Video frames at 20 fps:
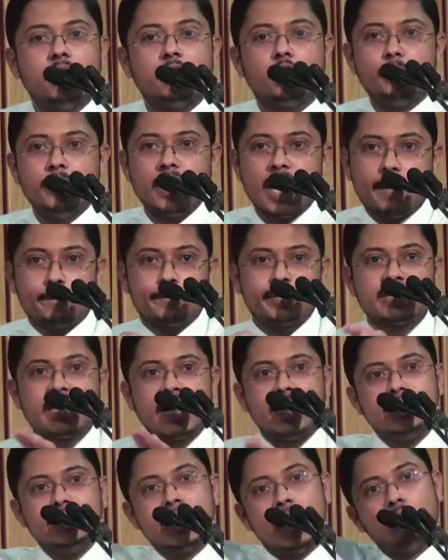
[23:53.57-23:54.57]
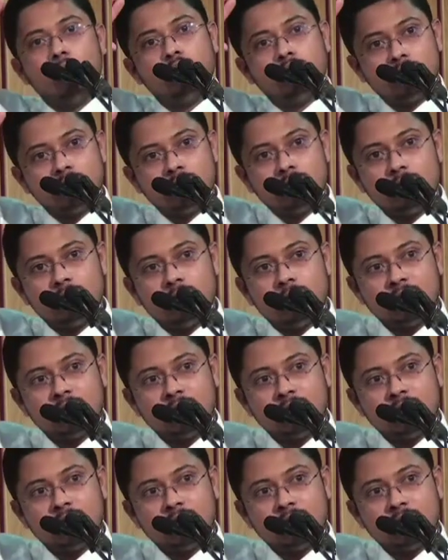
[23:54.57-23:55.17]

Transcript: to be upside down.